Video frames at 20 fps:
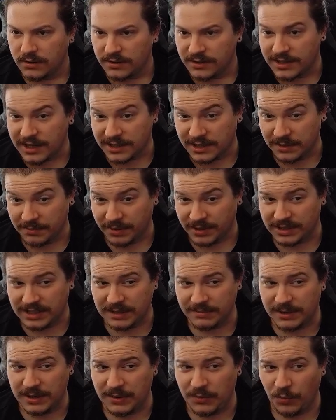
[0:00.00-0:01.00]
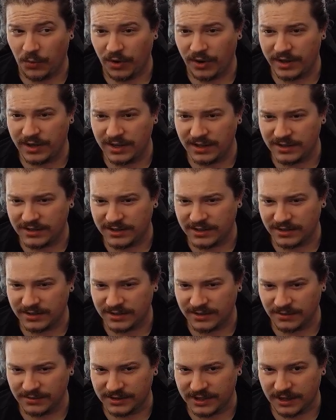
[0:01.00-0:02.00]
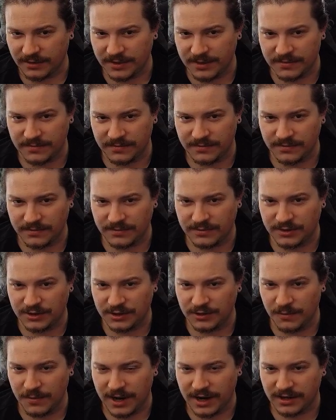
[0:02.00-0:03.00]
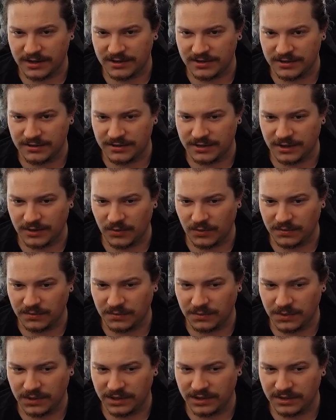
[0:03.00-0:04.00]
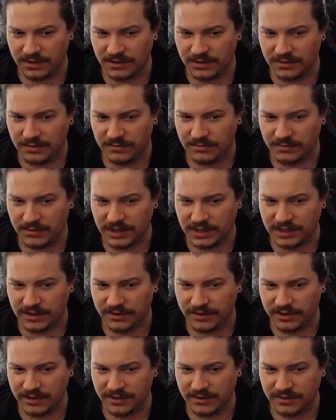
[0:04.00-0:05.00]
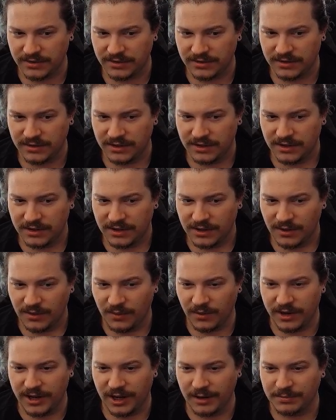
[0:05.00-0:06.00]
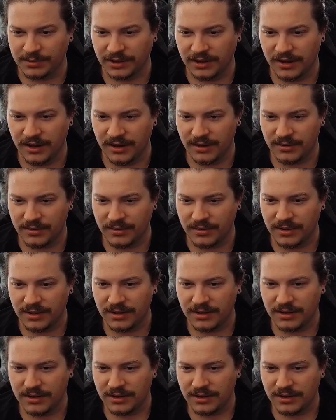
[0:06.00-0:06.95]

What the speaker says: Is that supposed to be wood? Don't tell me Schumacher's using wood material. What up, Lo?